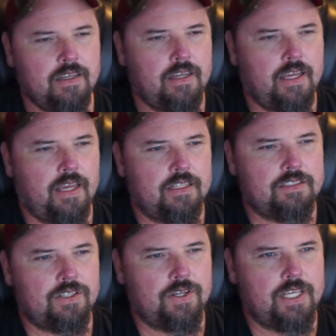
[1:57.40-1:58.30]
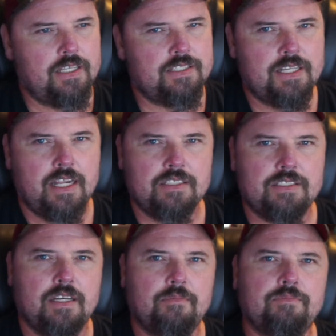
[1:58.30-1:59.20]
And so he set us
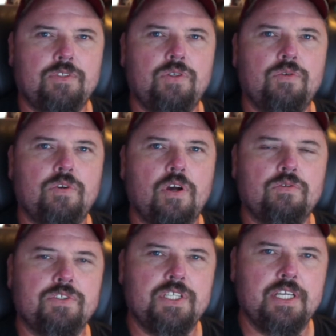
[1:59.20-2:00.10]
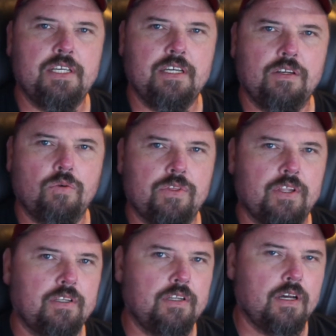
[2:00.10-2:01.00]
up to go see an
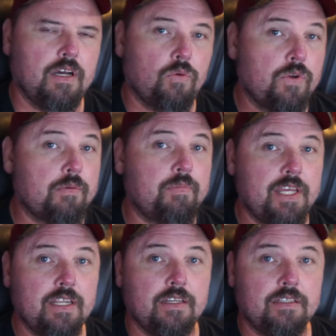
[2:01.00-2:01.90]
orthopedic